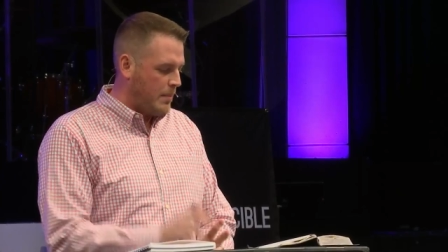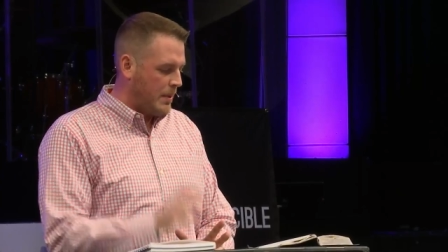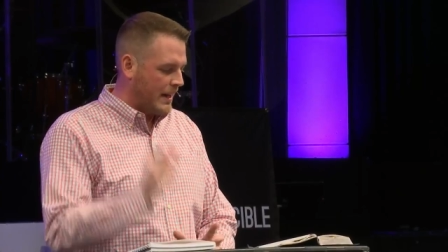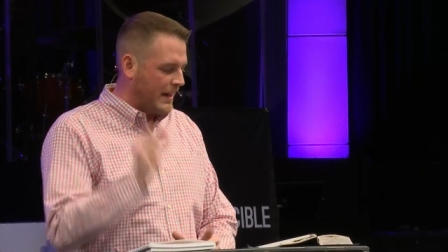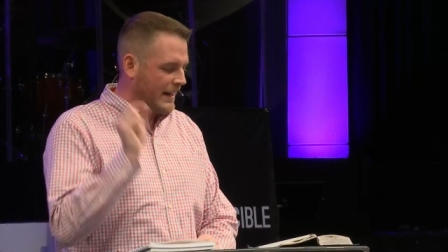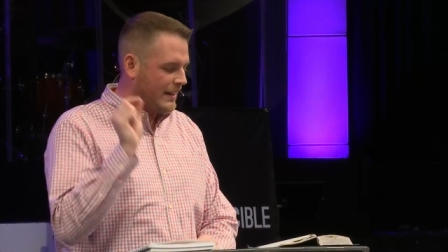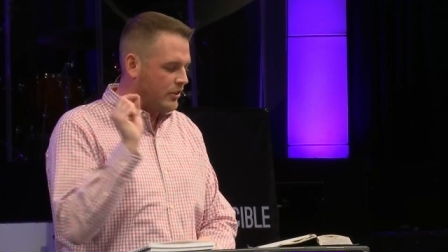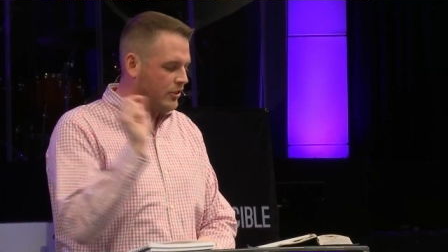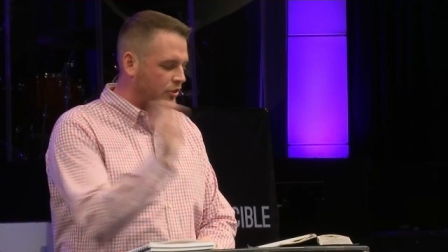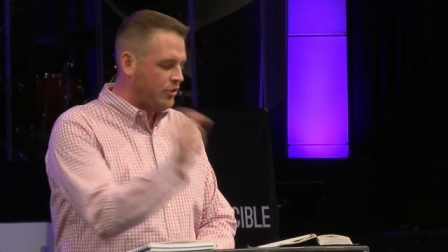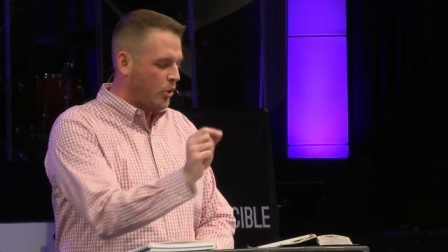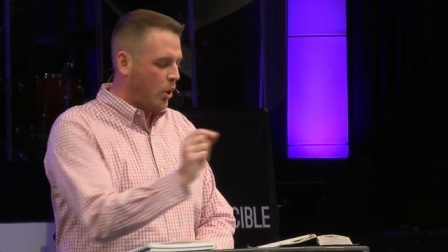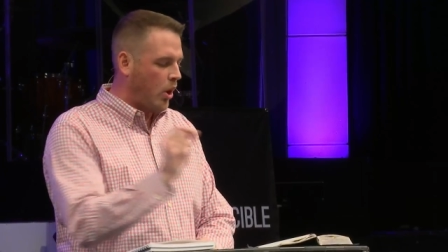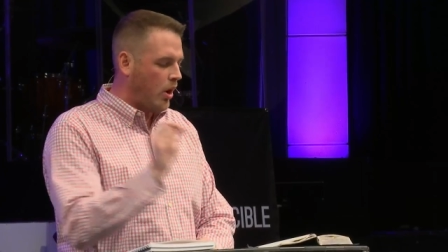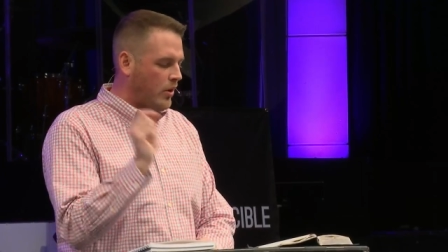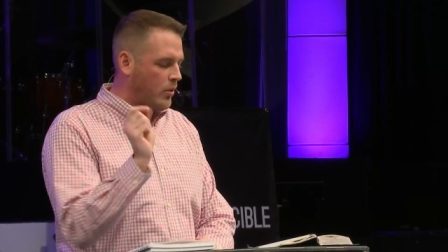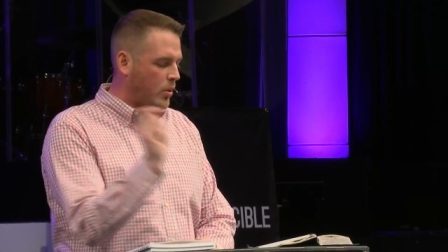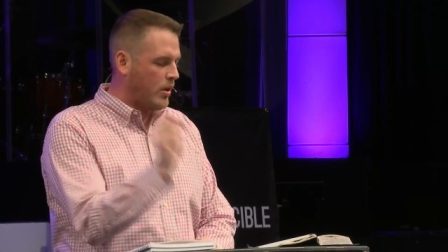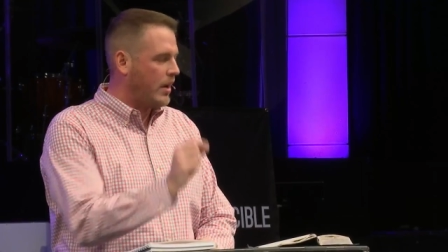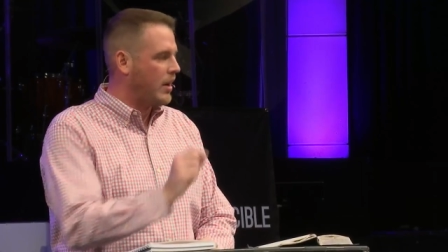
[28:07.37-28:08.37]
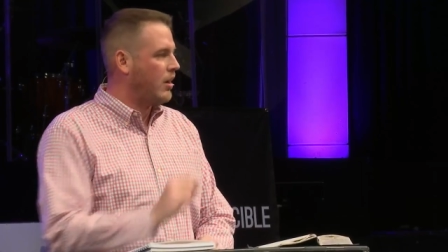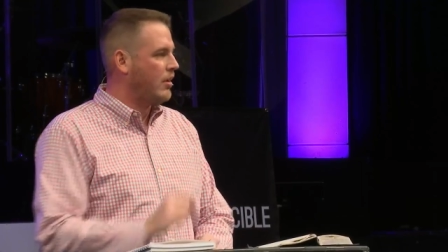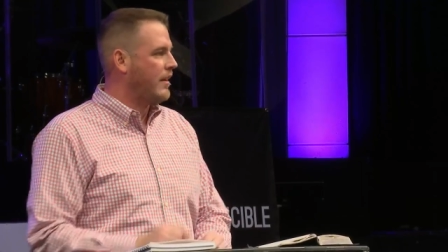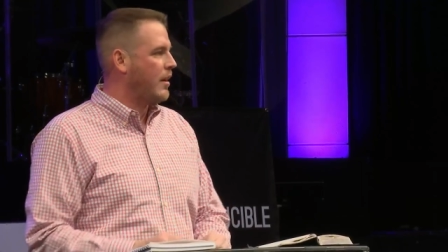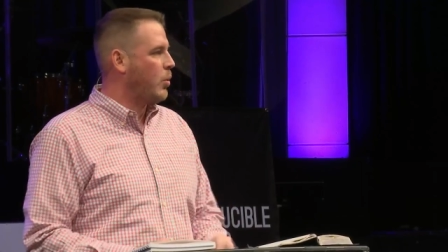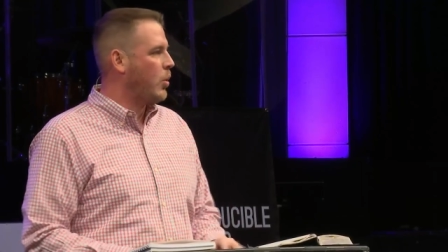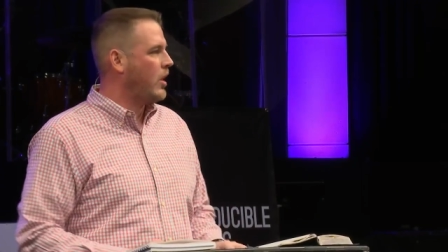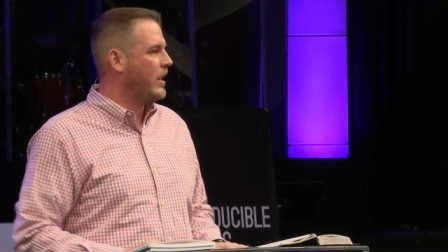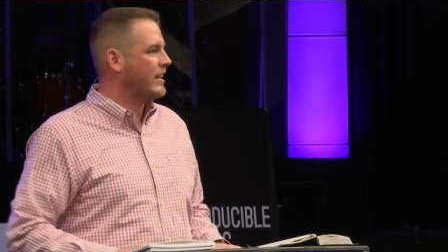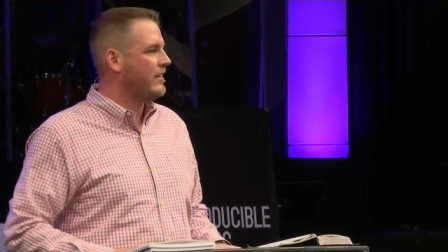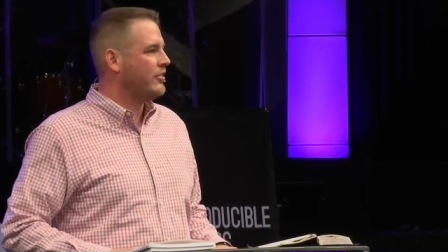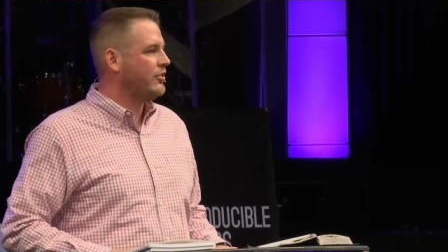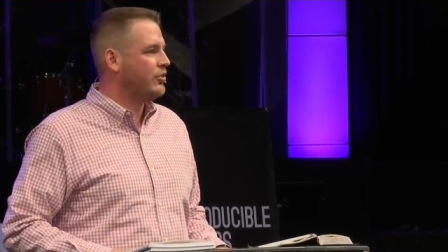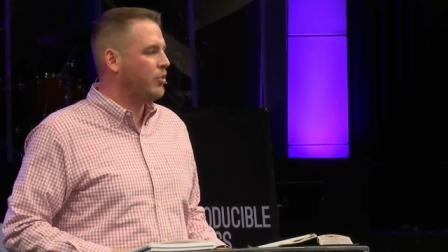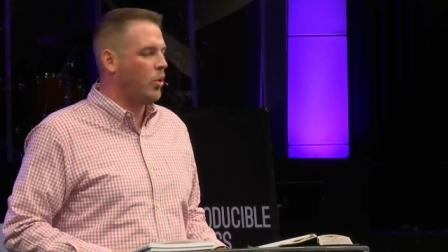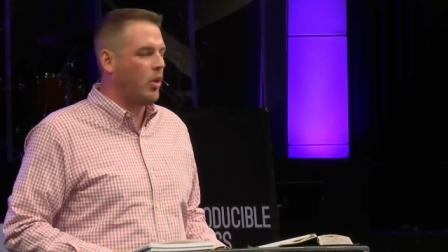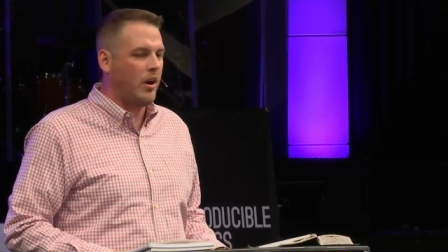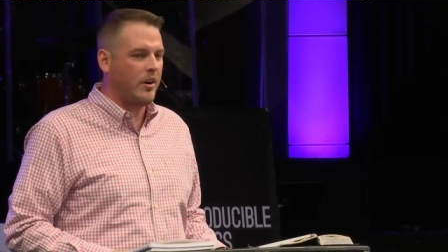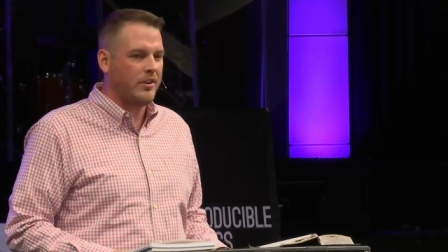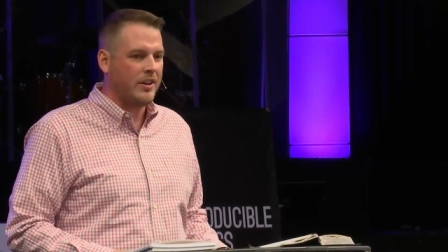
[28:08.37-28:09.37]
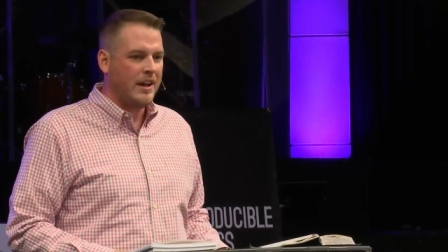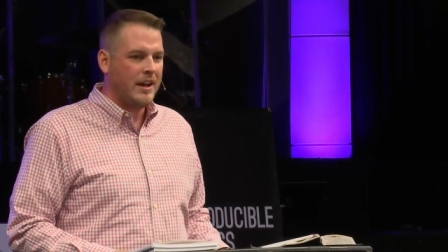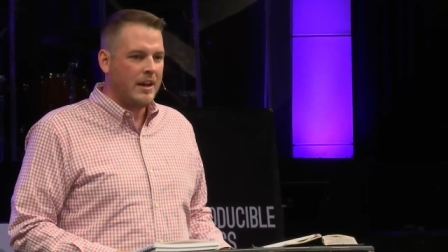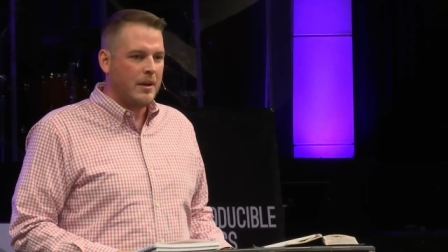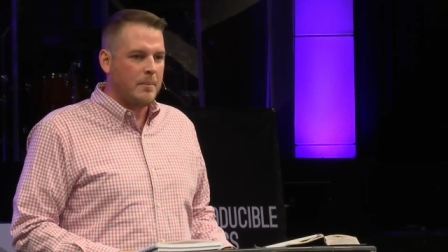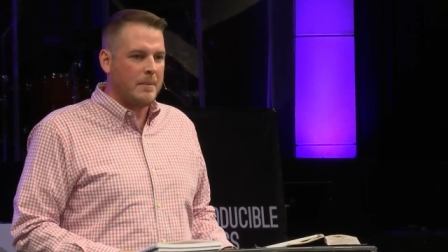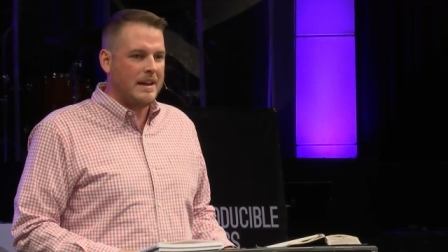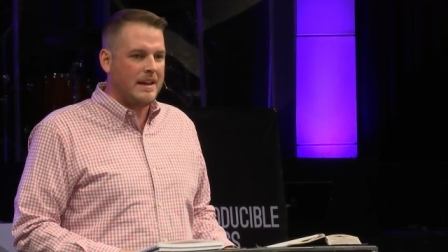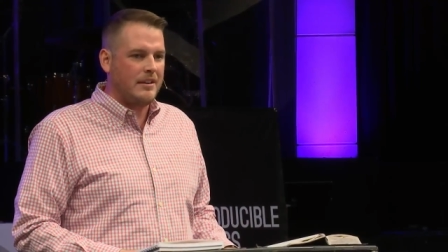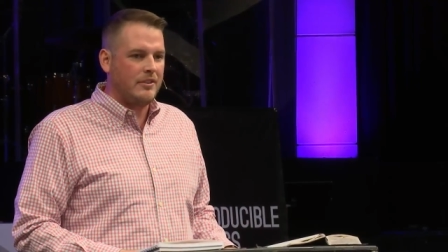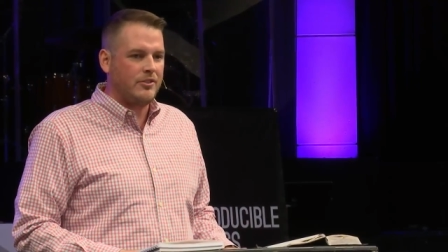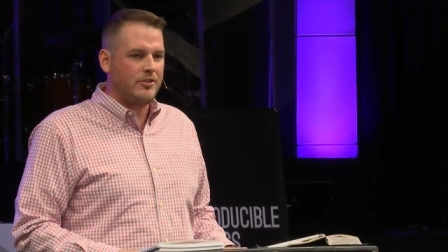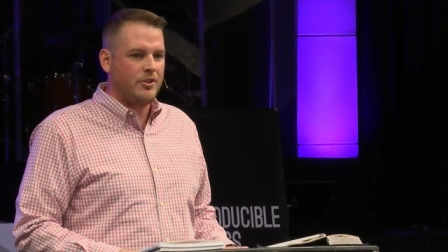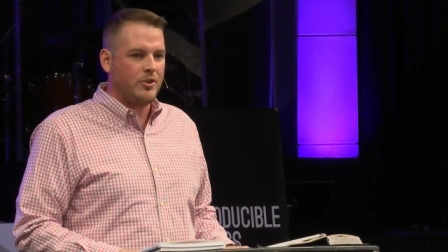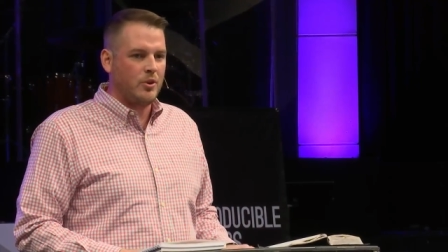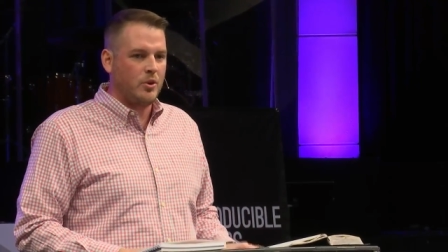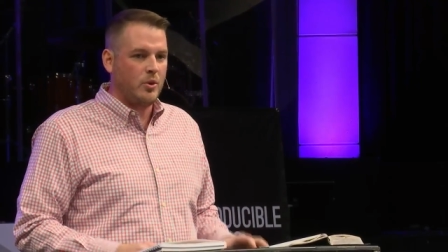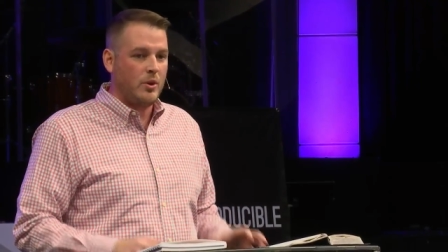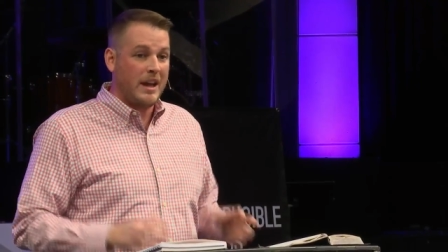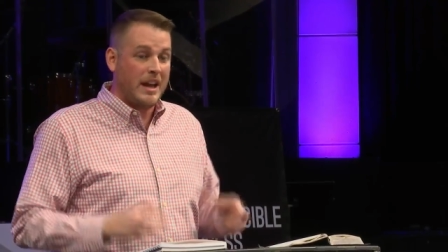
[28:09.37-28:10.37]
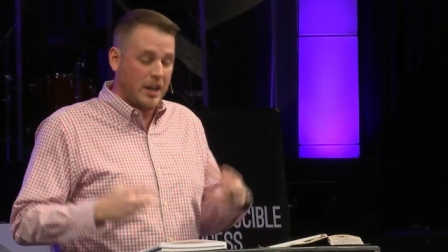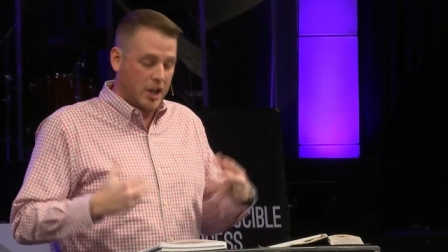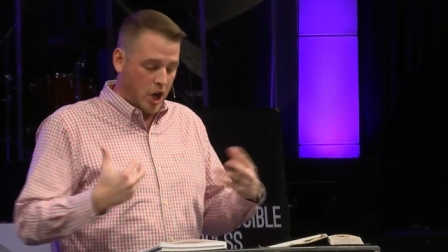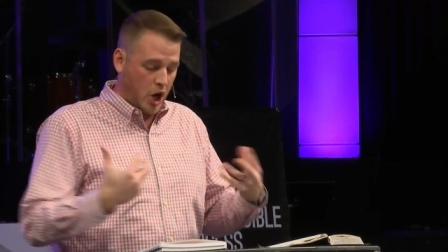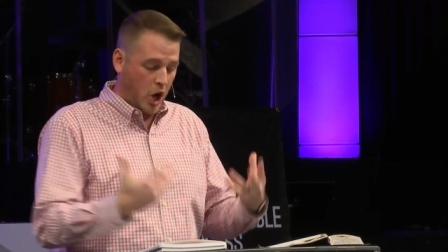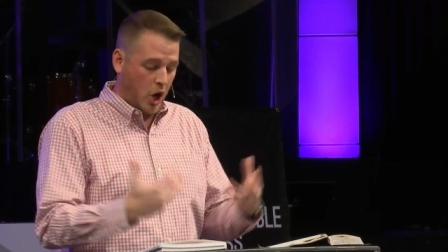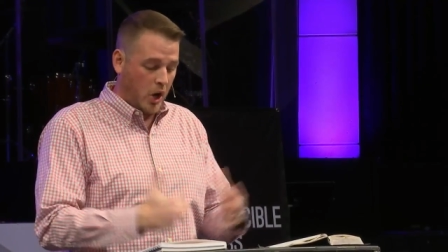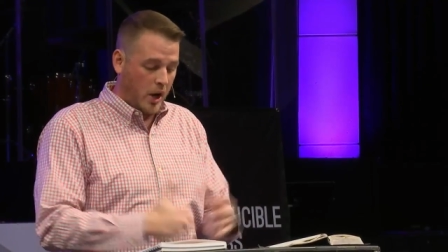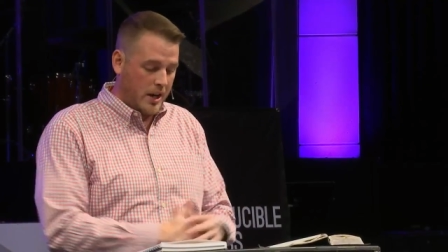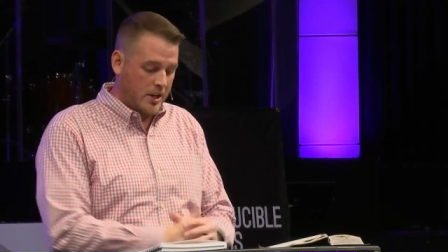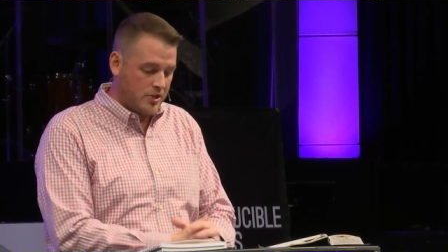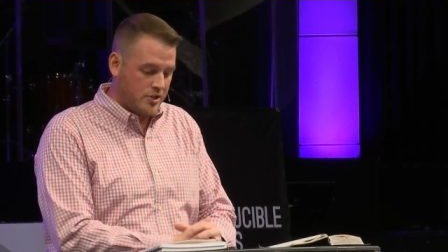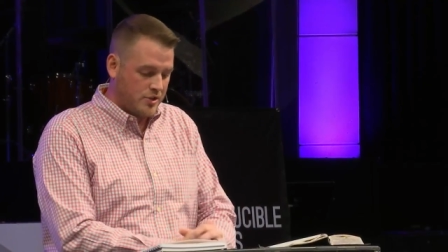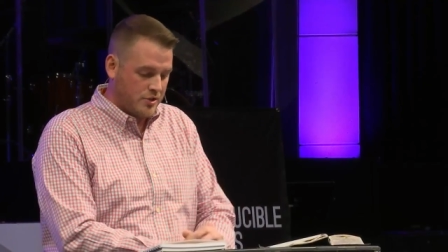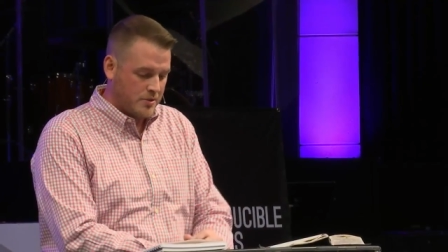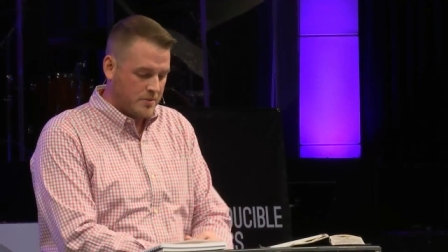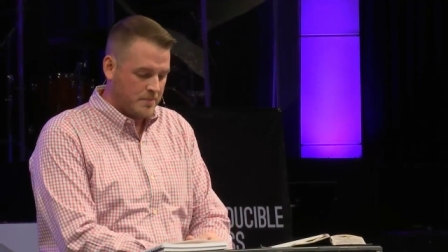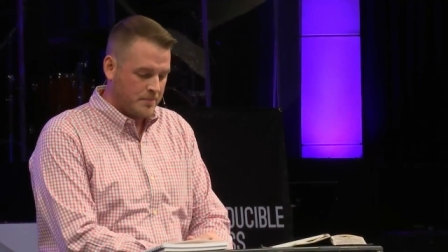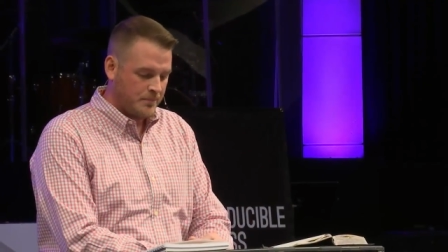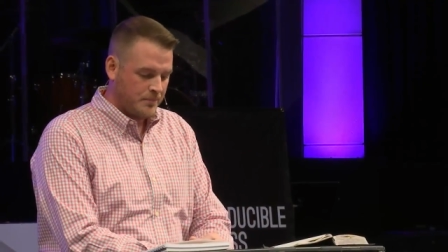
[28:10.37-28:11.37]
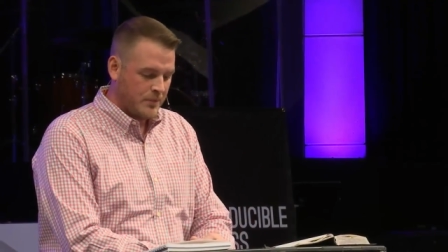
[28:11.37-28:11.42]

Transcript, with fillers: But exhort one another. That word exhort means to encourage,